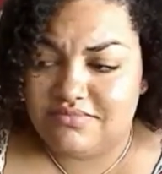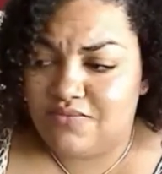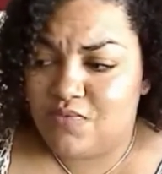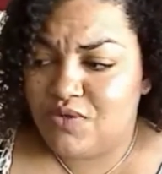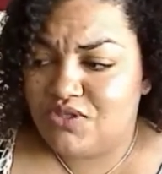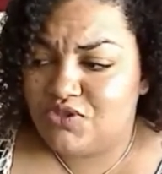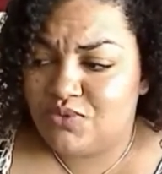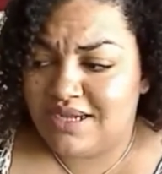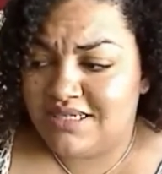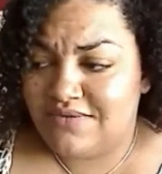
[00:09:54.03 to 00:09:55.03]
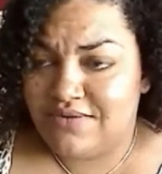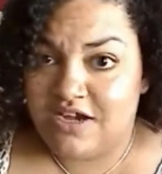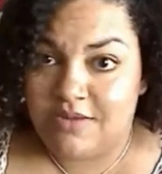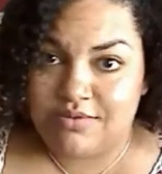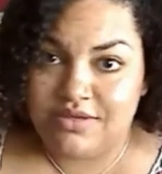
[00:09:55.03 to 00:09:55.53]
once or twice every
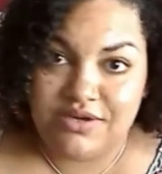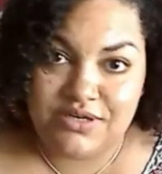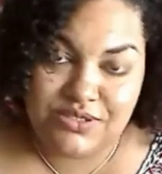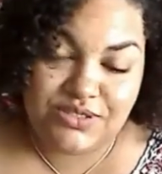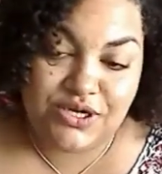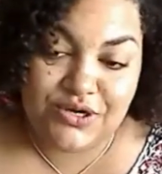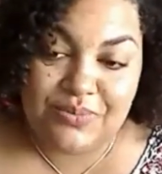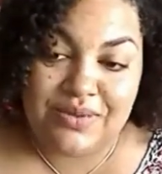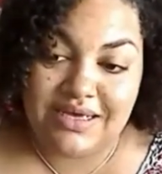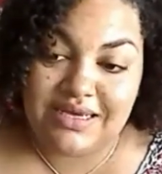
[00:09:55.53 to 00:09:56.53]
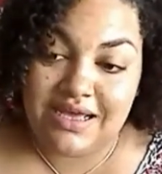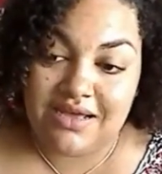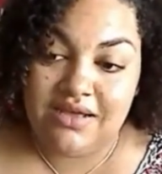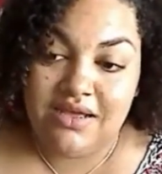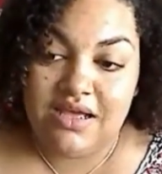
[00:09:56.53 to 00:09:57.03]
couple of years or so. But yeah,
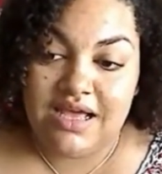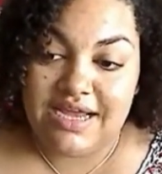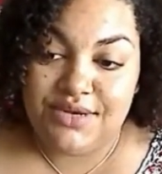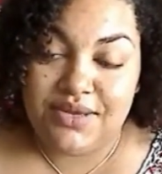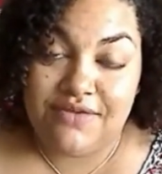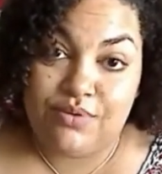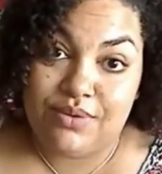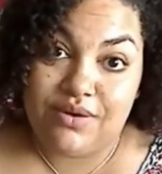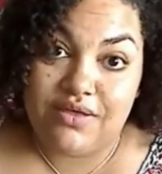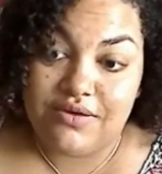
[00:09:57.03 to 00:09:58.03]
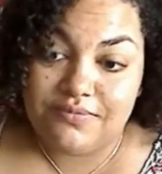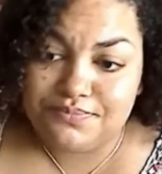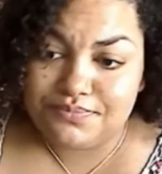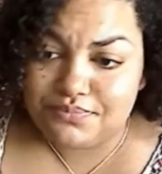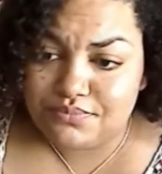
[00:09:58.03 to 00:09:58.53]
I do have one brother.
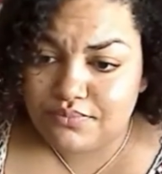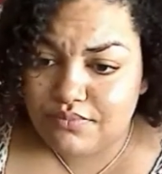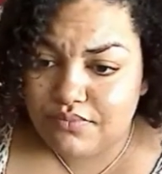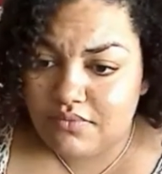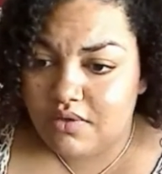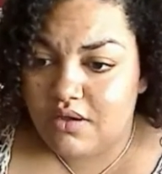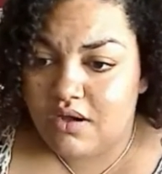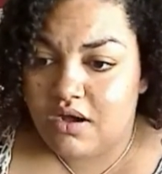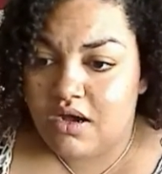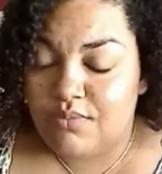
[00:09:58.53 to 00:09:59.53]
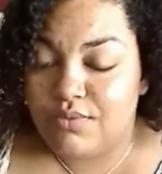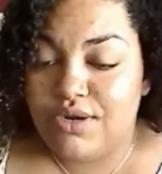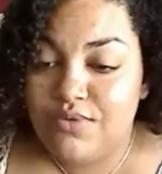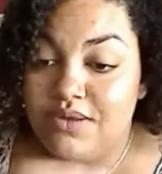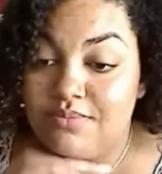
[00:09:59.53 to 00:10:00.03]
What do
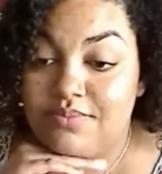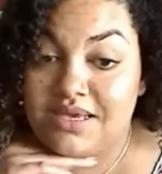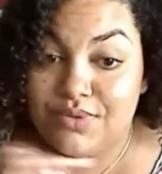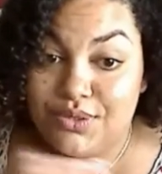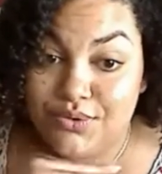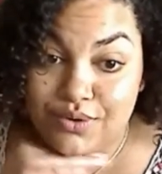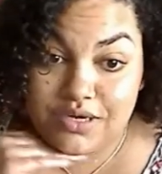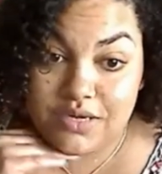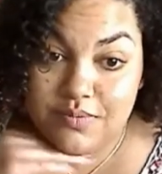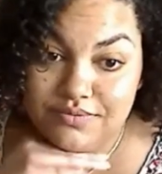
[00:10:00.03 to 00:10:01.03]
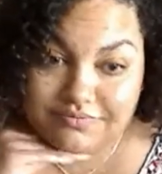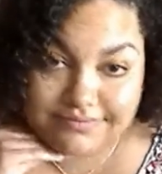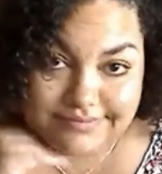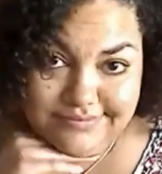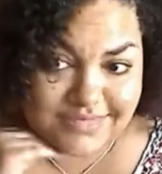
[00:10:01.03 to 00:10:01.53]
you want to be when you grow up?
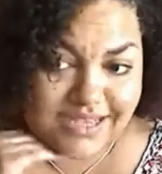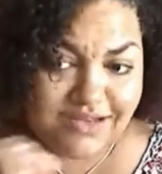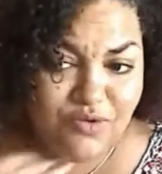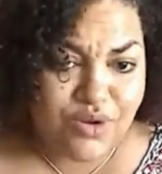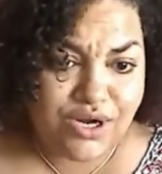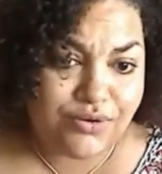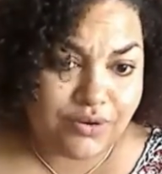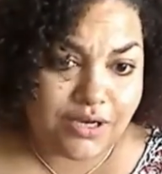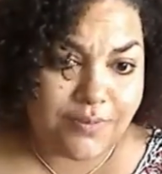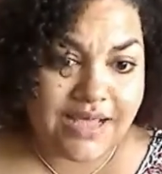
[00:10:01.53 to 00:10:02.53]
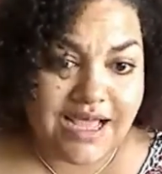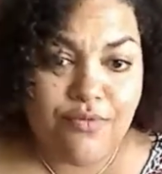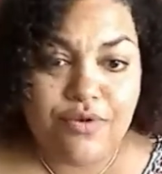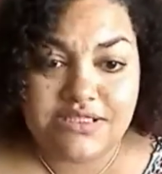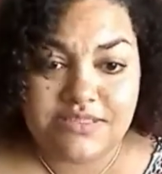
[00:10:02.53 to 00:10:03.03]
I don't want to grow up. I
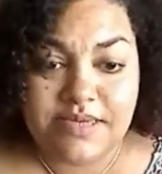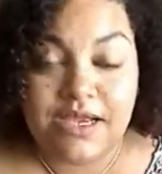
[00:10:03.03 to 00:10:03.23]
want to be